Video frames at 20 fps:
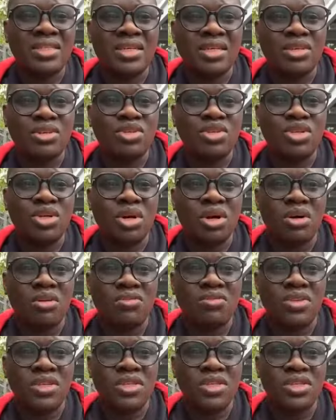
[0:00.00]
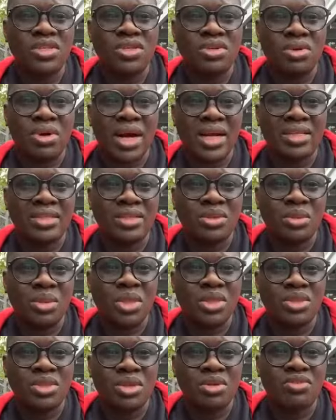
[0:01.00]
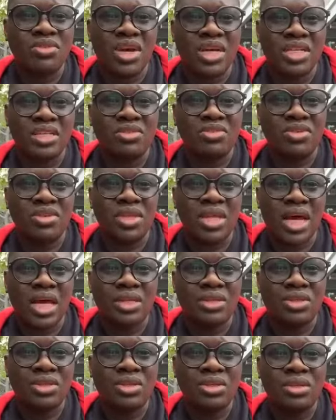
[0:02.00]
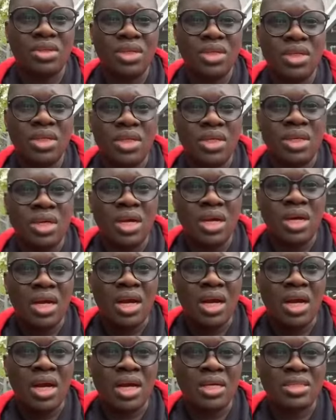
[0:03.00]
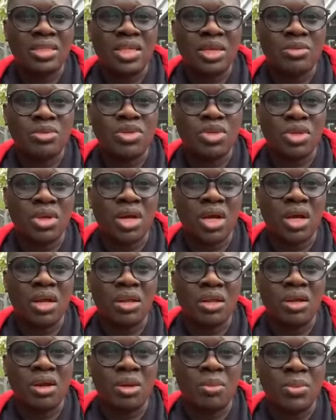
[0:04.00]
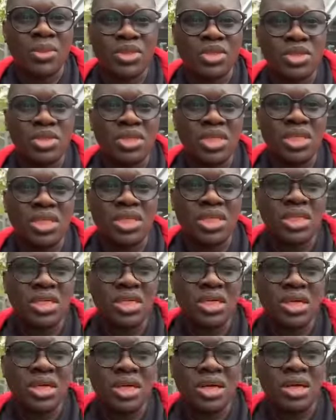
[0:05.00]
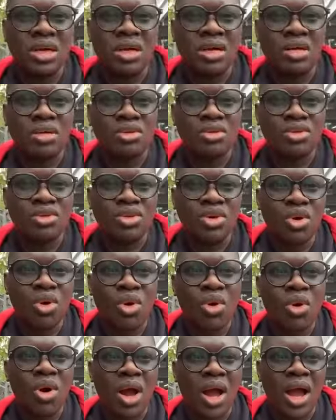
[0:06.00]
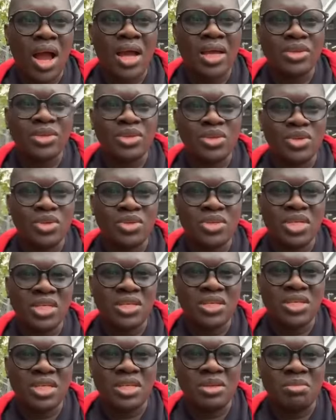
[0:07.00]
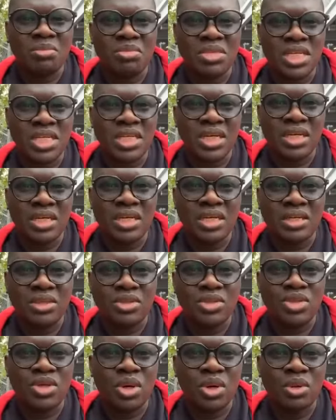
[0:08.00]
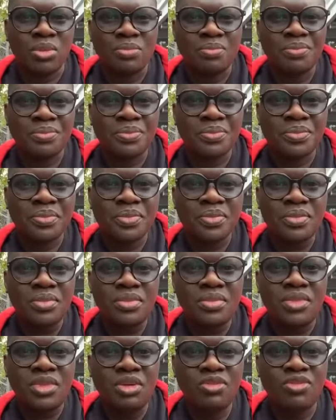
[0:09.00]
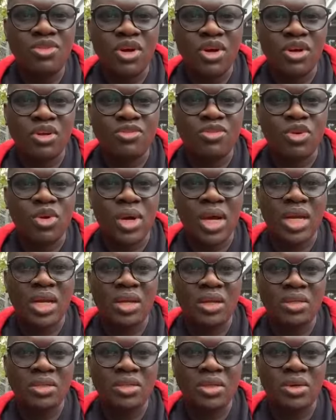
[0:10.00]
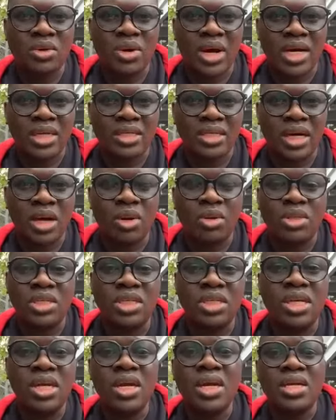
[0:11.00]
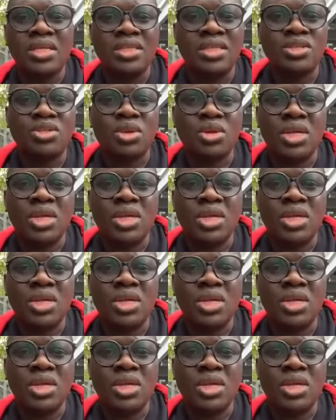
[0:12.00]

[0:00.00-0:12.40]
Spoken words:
But you have to the rule is you have to take advantage of it right away. So if I give you that exceptional opportunity, go and use it immediately.